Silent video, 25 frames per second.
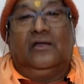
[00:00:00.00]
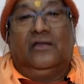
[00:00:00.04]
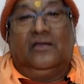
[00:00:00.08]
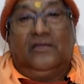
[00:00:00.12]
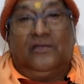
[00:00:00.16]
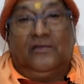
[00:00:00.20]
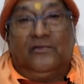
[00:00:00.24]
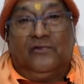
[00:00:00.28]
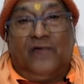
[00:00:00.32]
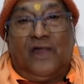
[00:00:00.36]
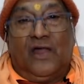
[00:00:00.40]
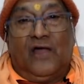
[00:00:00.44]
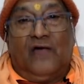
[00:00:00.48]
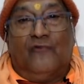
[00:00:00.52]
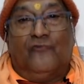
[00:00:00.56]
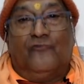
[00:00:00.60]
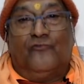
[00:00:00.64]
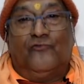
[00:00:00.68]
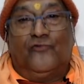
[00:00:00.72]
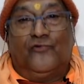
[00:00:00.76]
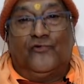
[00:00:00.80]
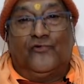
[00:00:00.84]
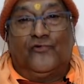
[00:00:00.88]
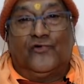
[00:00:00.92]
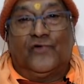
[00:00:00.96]
you will have
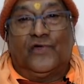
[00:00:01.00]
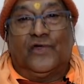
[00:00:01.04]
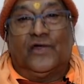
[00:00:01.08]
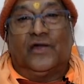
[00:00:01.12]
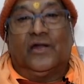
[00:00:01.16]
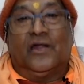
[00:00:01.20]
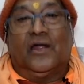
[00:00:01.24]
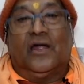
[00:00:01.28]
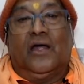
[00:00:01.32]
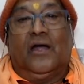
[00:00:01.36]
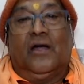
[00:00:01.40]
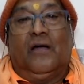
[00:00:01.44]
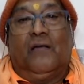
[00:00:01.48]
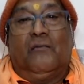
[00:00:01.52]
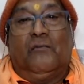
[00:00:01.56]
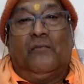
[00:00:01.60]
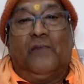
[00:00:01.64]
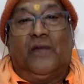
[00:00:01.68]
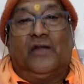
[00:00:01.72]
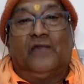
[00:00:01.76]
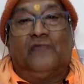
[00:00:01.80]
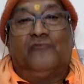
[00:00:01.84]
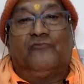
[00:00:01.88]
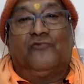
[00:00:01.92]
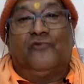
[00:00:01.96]
food to eat.
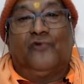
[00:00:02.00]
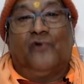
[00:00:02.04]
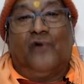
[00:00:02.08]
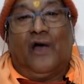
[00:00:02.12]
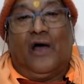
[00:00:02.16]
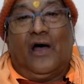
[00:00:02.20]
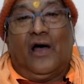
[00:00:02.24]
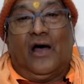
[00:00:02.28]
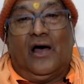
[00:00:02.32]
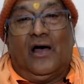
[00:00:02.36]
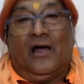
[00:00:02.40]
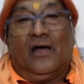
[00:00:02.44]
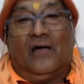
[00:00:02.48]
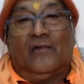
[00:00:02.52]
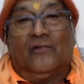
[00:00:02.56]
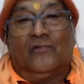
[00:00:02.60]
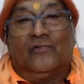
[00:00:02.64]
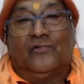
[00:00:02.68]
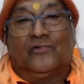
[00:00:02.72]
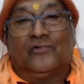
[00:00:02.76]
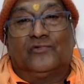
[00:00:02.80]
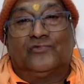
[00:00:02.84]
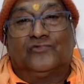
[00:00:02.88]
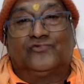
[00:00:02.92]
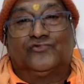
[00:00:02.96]
But if
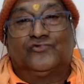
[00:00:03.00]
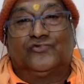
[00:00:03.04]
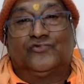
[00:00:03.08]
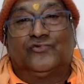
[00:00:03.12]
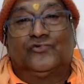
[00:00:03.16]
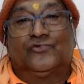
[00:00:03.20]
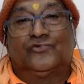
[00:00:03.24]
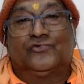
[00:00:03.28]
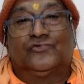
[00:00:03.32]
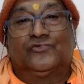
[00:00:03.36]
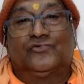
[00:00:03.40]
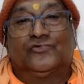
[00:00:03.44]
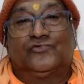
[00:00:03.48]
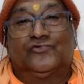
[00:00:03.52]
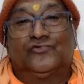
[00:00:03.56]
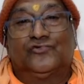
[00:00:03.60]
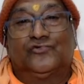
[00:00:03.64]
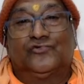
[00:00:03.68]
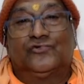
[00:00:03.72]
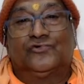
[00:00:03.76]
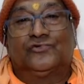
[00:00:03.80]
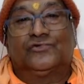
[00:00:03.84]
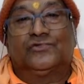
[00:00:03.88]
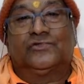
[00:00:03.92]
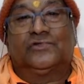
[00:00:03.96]
you
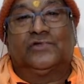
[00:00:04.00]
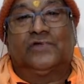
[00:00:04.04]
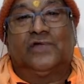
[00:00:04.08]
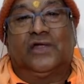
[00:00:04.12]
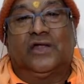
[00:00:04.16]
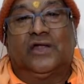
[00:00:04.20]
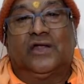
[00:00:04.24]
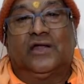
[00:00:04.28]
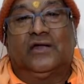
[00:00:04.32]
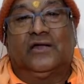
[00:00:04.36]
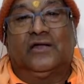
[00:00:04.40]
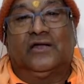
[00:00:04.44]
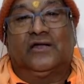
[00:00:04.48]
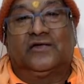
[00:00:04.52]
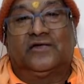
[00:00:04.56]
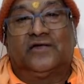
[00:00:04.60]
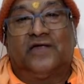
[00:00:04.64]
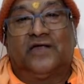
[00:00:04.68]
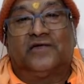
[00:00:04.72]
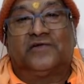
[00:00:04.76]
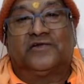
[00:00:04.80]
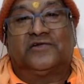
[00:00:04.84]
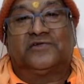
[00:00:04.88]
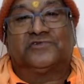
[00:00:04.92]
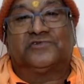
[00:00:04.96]
choose the
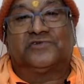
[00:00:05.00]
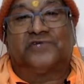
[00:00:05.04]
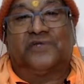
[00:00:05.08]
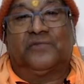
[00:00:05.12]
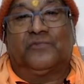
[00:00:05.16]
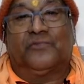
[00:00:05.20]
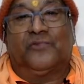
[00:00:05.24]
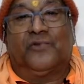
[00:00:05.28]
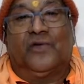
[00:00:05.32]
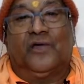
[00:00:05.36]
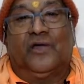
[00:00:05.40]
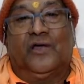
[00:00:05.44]
dictatorship,